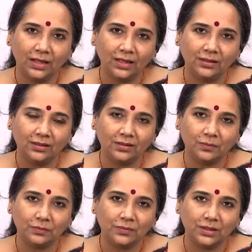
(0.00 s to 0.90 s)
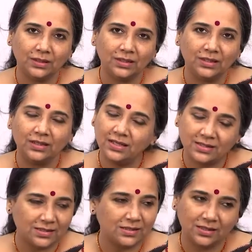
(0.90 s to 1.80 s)
And uh,
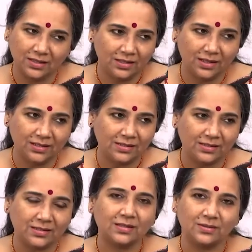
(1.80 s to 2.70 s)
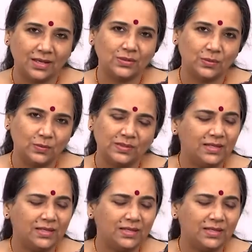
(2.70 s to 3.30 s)
this uh, is, as you will